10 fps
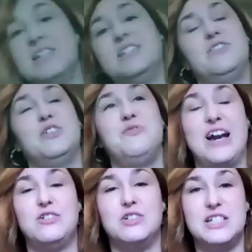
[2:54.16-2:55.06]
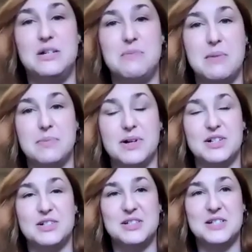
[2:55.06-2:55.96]
of different faculty
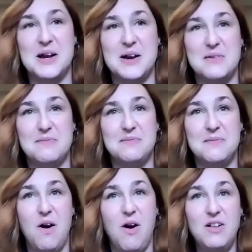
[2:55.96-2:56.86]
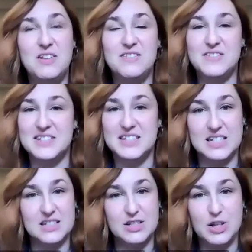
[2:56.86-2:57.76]
members. All of the
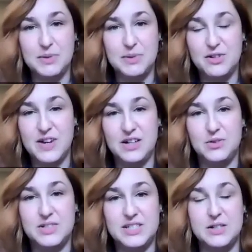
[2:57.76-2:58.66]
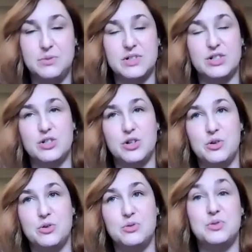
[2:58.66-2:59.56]
DSW faculty were
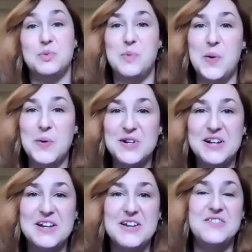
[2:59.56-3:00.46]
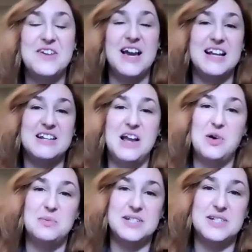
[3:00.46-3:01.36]
so supportive and
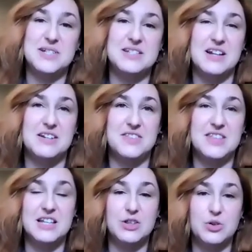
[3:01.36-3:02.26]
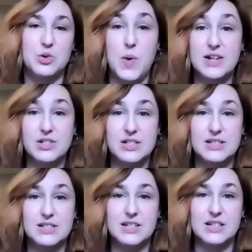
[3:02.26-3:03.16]
helped us kind of think through
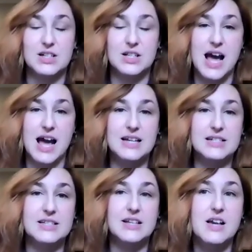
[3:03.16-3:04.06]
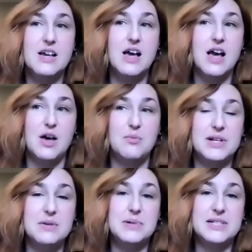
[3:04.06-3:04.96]
questions in class. But in